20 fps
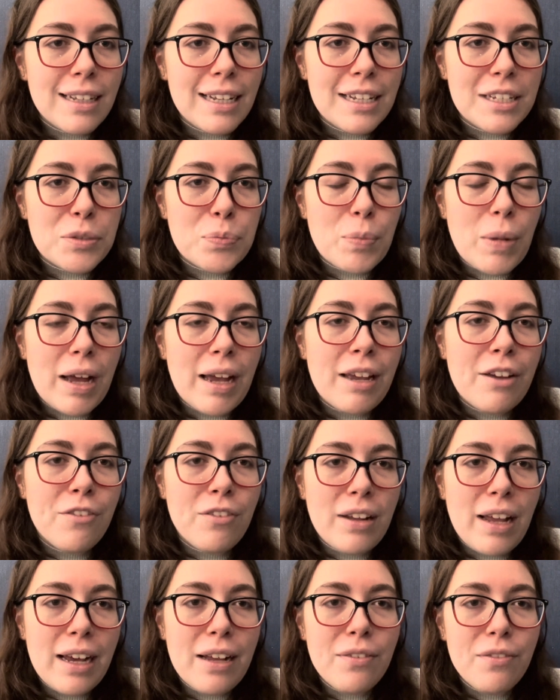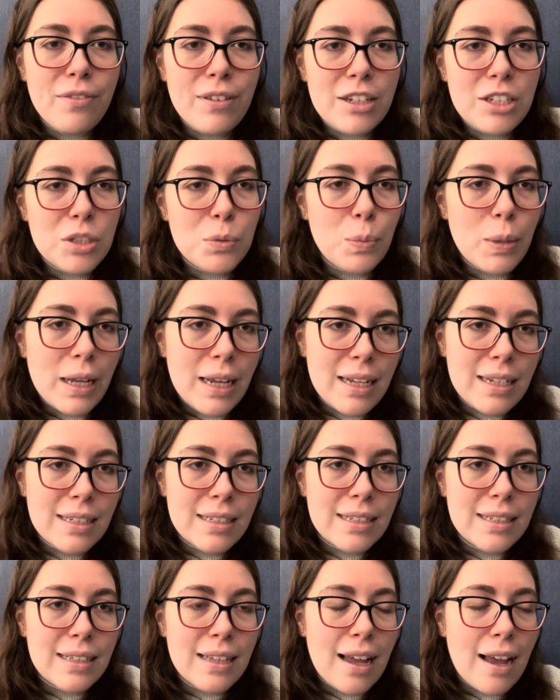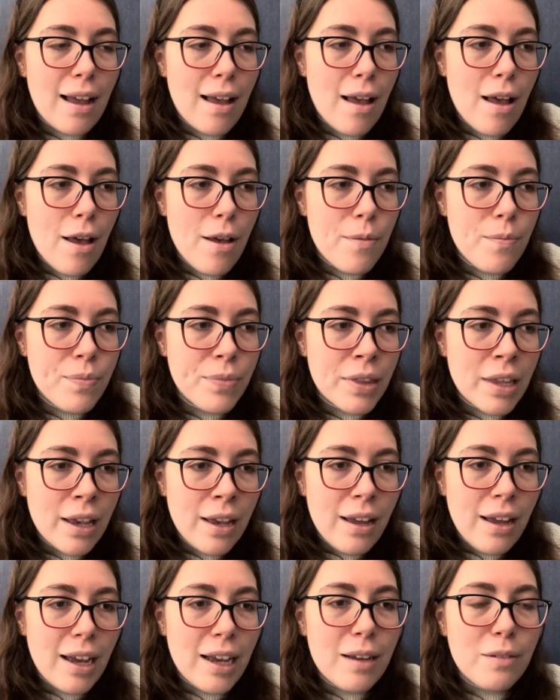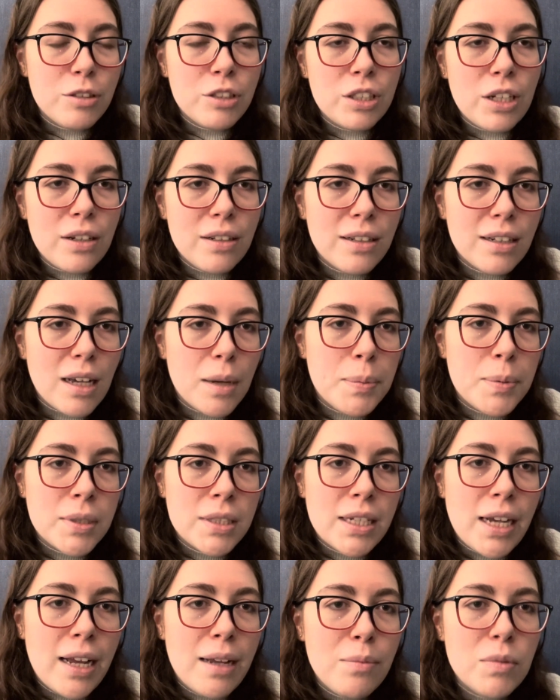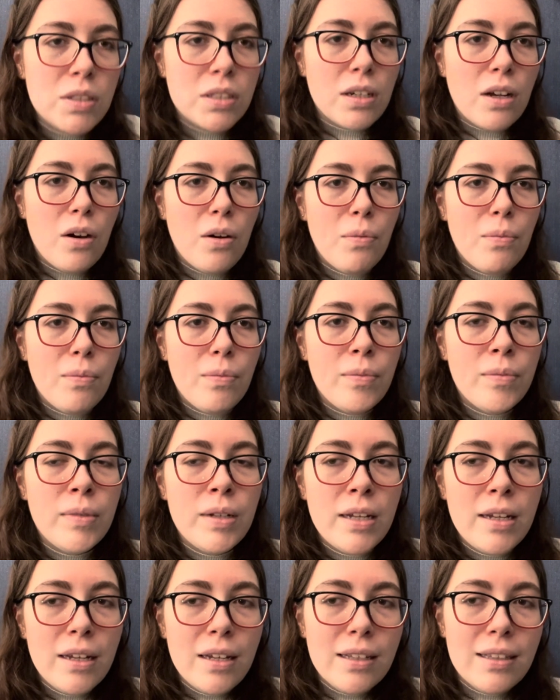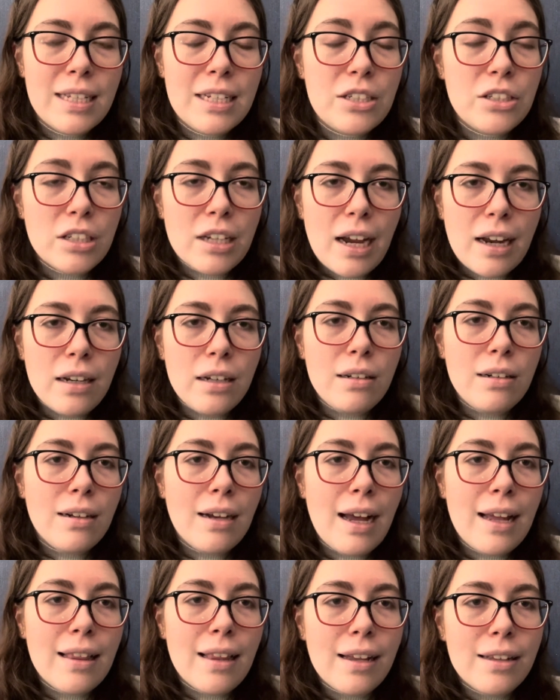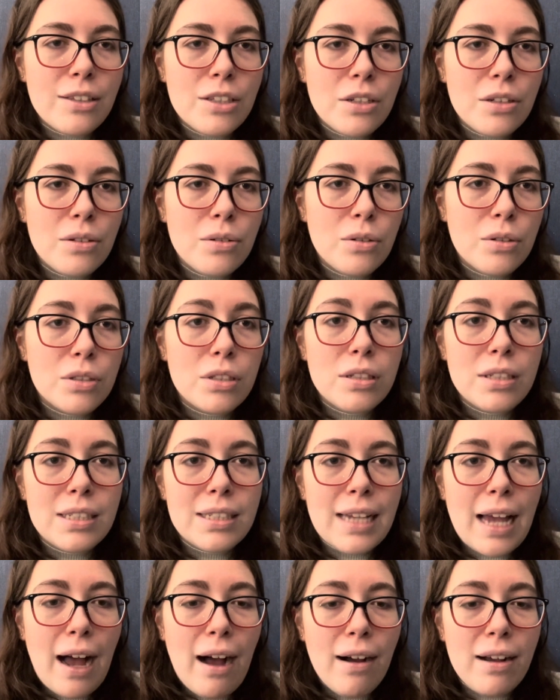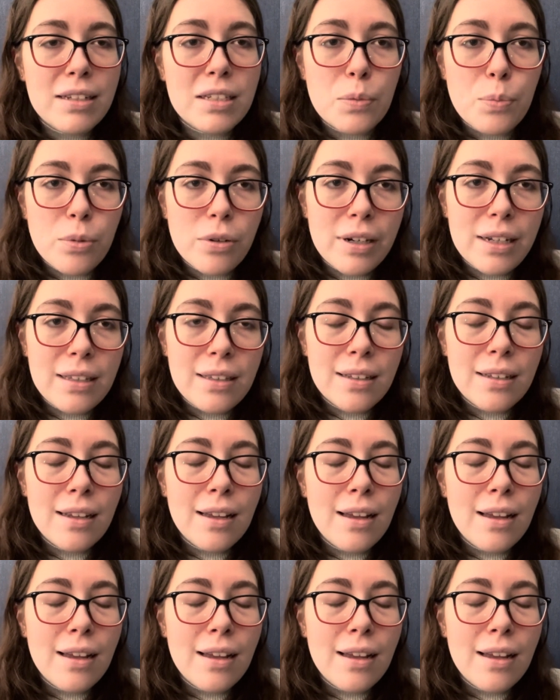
It's my flying fish piece that I have shown a couple of times on this channel, and I do also sell as a print.